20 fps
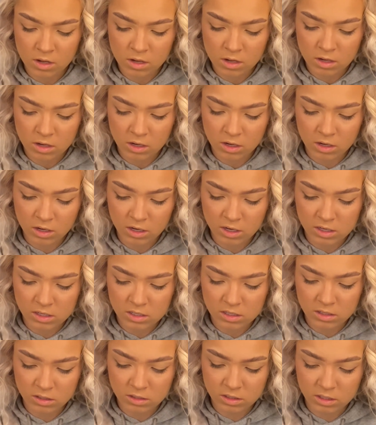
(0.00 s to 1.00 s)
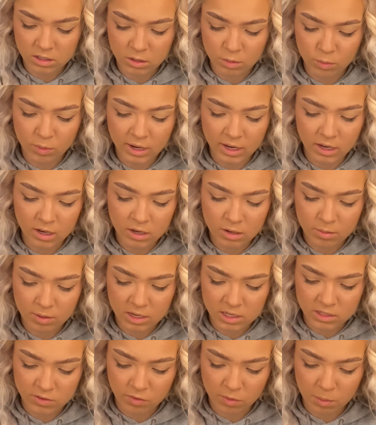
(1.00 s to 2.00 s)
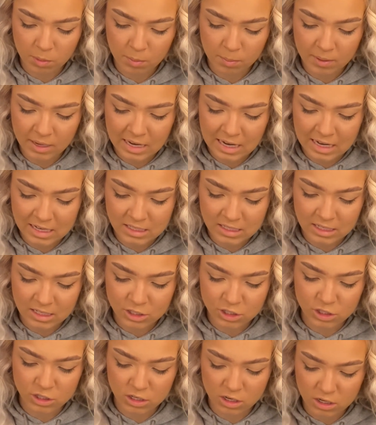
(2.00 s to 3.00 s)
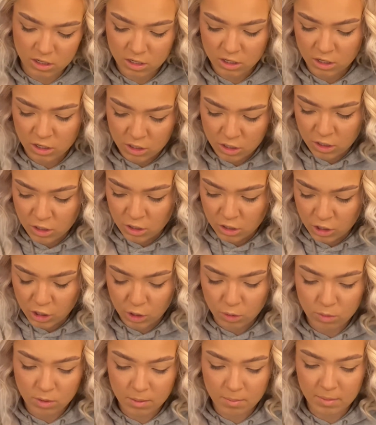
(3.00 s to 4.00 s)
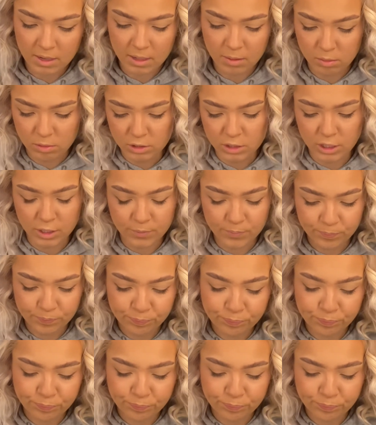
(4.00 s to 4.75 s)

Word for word: you know you can still see the wing whereas if I put big ass lashes on you won't be able to I'm